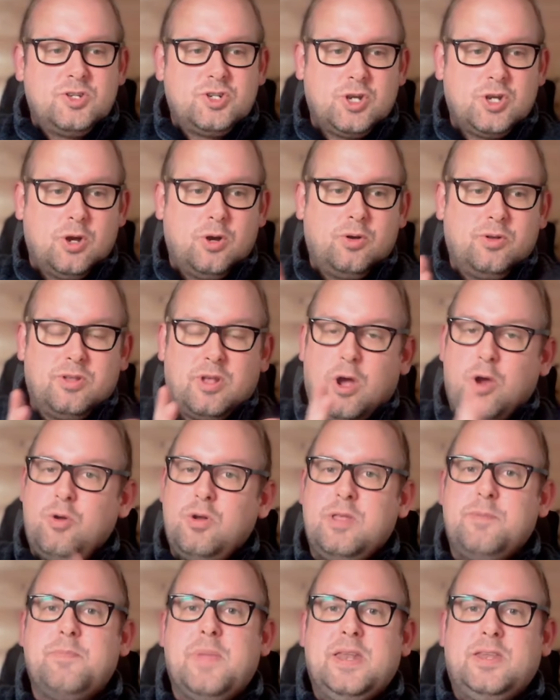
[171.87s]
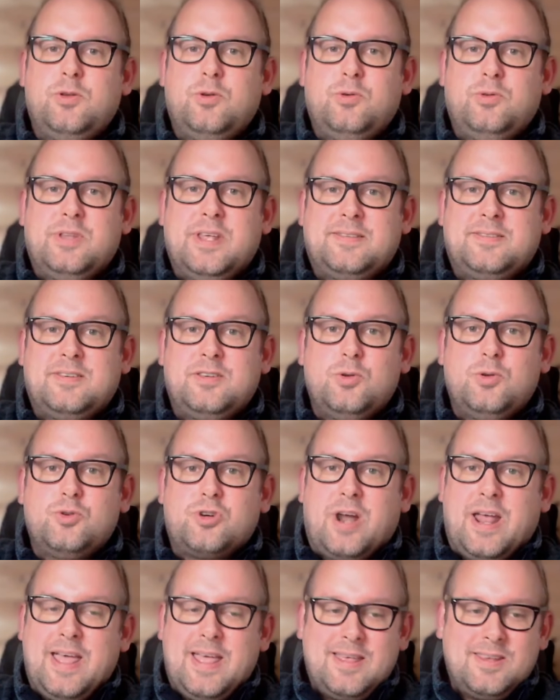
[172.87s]
So the only menu that the
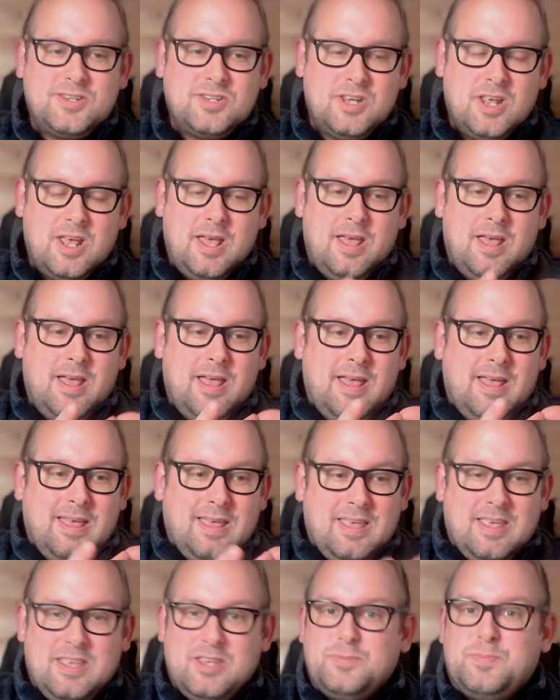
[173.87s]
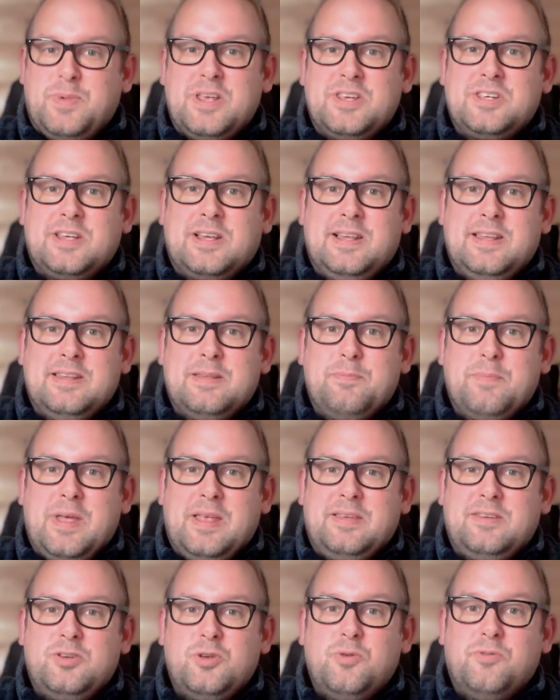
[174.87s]
user has is basically the
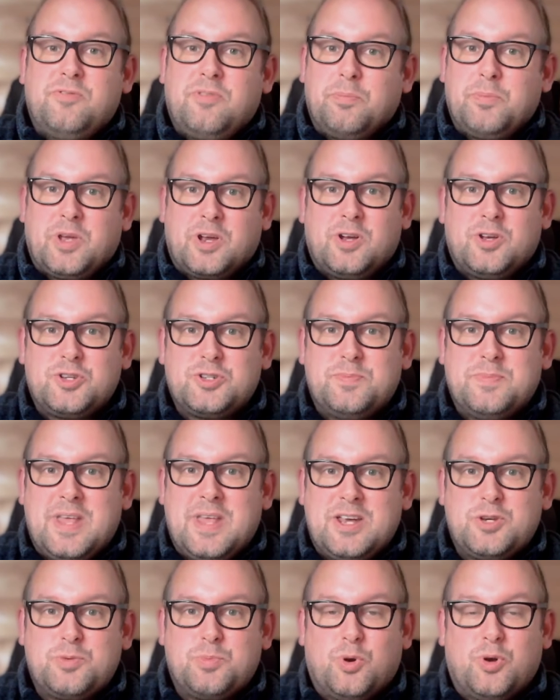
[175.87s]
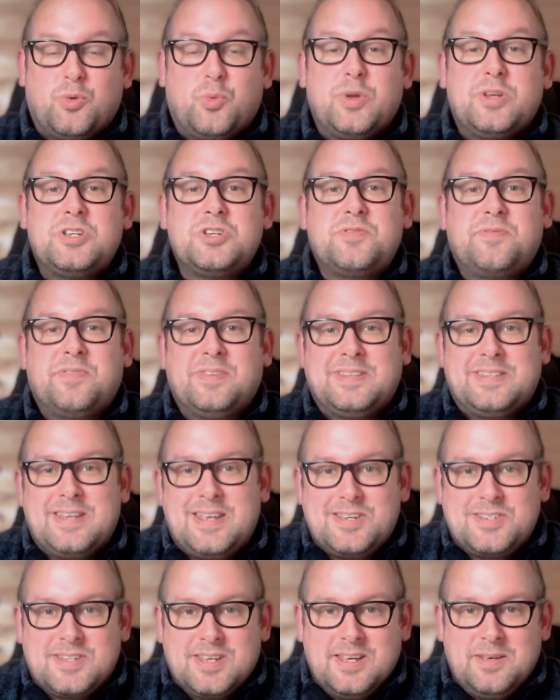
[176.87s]
menu from the custom dashboard, which is
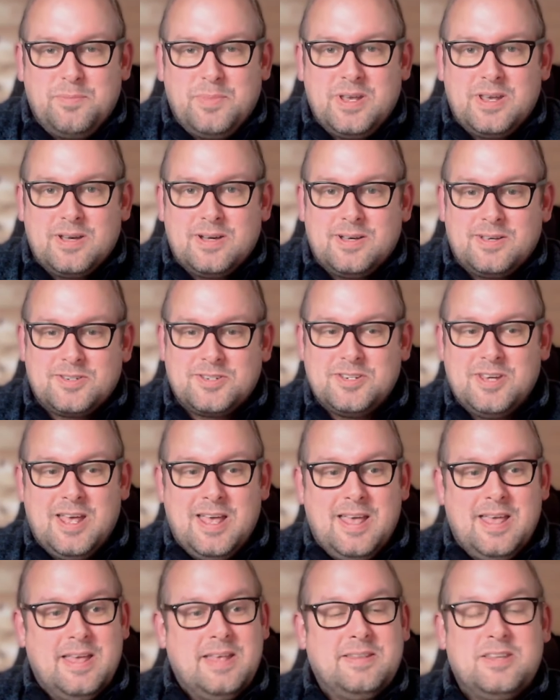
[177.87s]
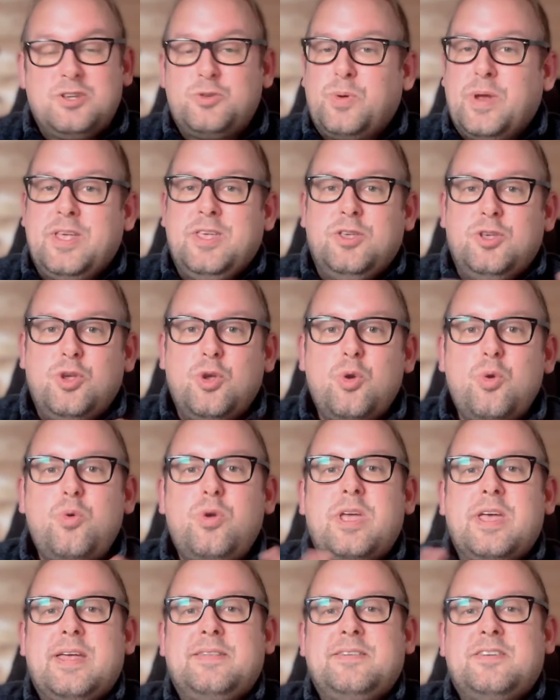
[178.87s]
fantastic because this way you
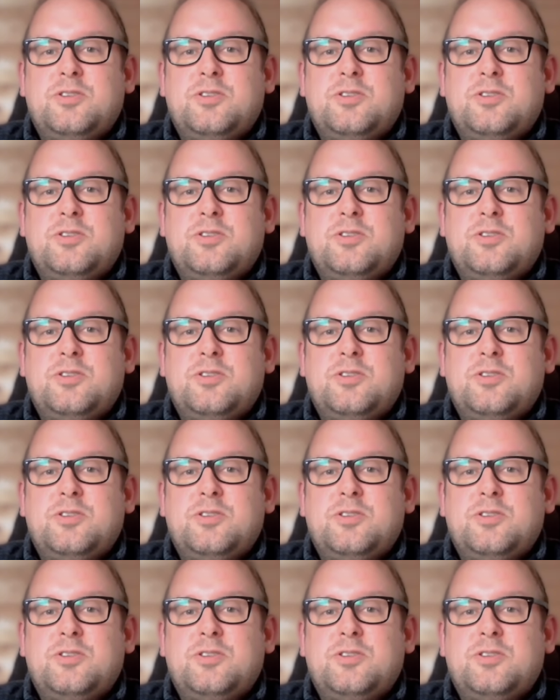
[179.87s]
can